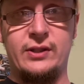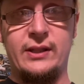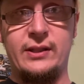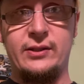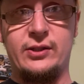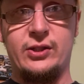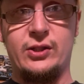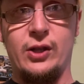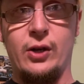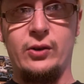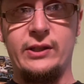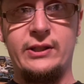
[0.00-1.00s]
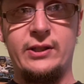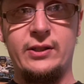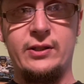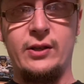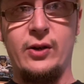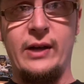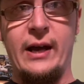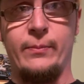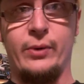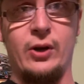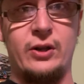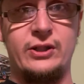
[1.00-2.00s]
slowly slow down,
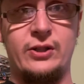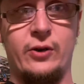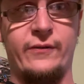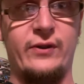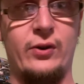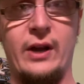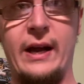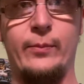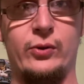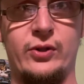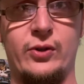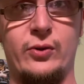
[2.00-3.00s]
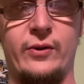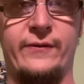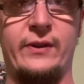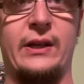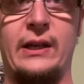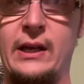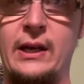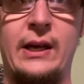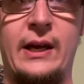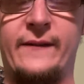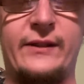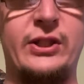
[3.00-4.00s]
but also if you're able to, if
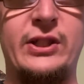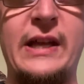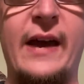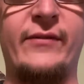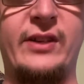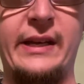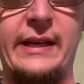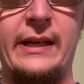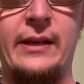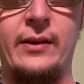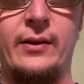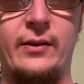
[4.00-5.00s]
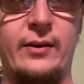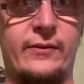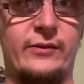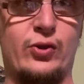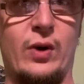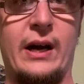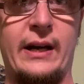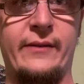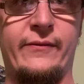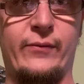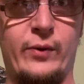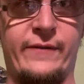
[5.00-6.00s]
you just have D,
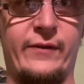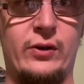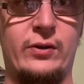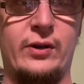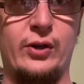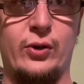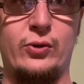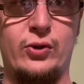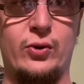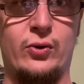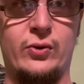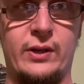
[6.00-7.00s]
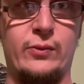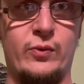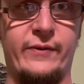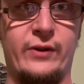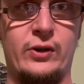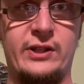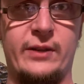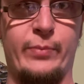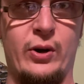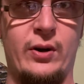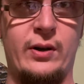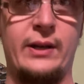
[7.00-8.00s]
drive, revert, neutral, reverse, and
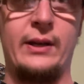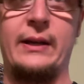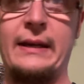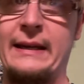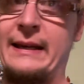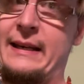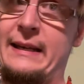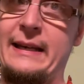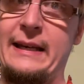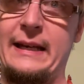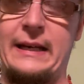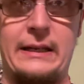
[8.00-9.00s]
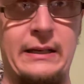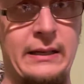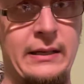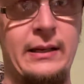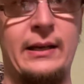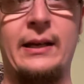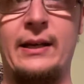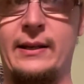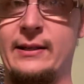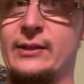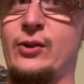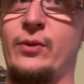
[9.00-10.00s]
park,
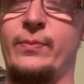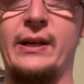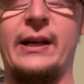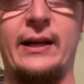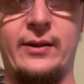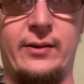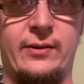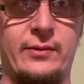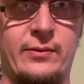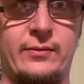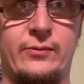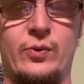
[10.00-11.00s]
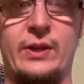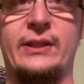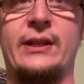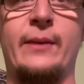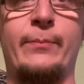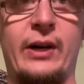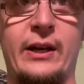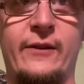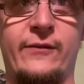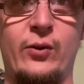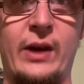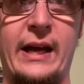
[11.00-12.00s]
it's going to be kind of risky. But
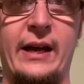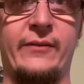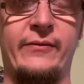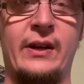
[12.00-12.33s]
if you have,